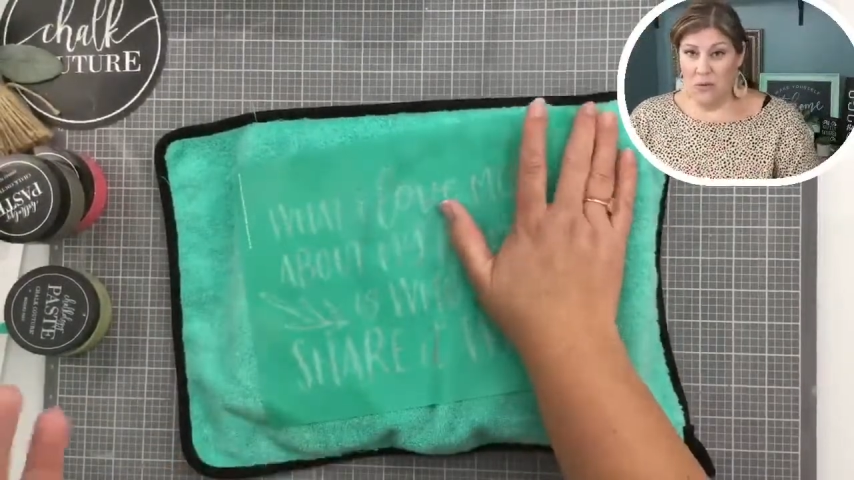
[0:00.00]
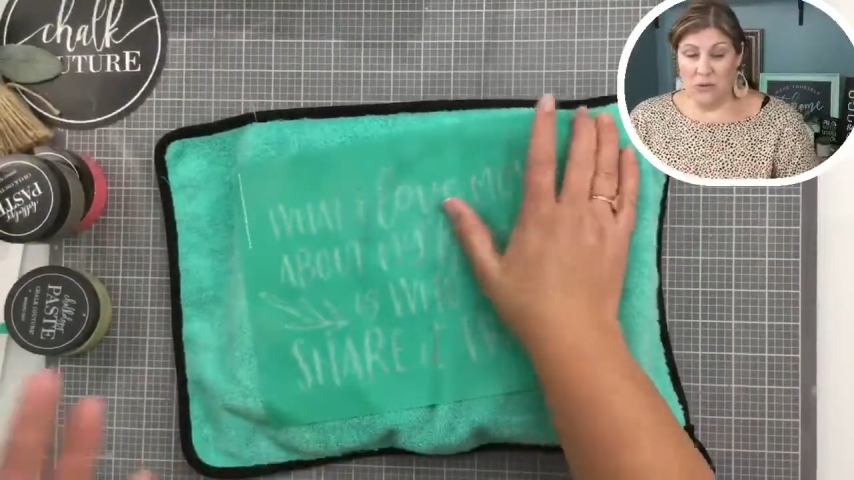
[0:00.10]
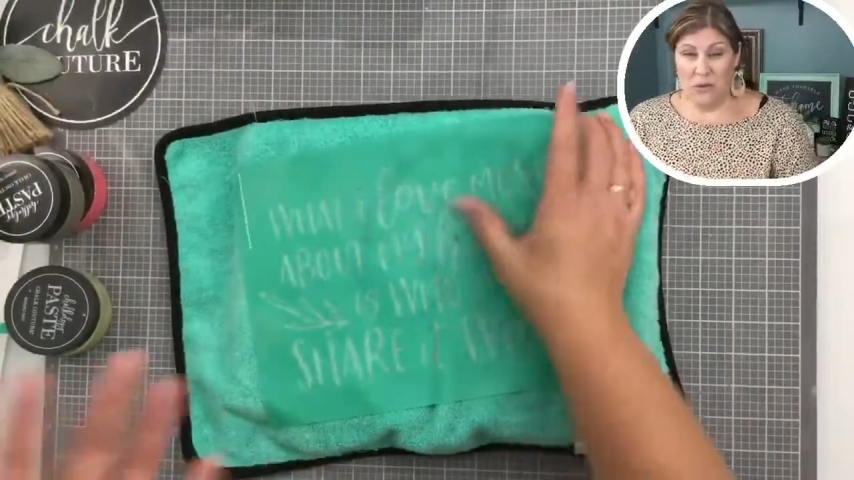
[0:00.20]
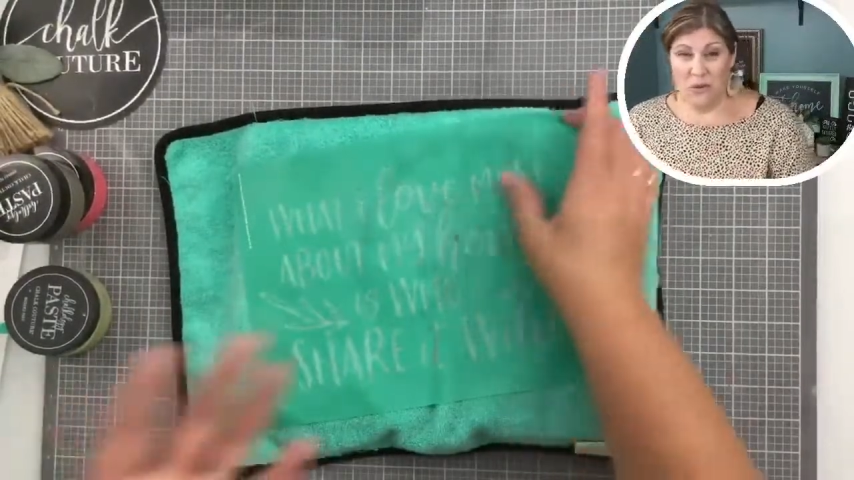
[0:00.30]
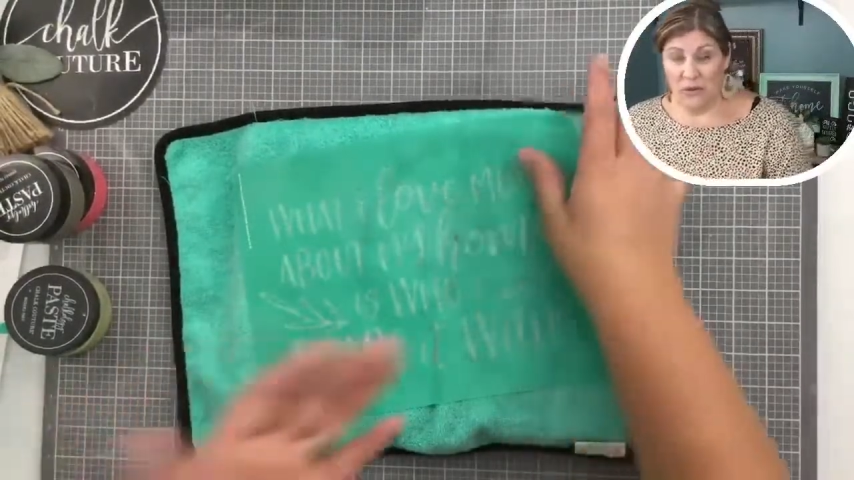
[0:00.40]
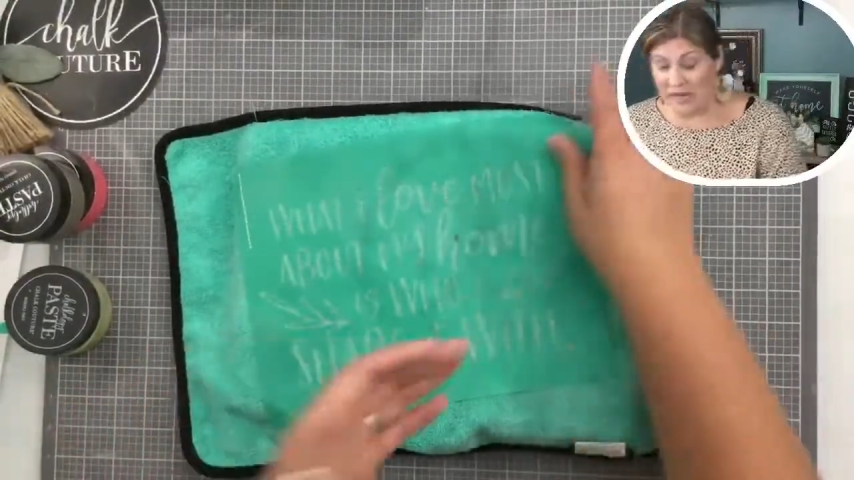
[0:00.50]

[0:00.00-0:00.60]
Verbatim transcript: was cra-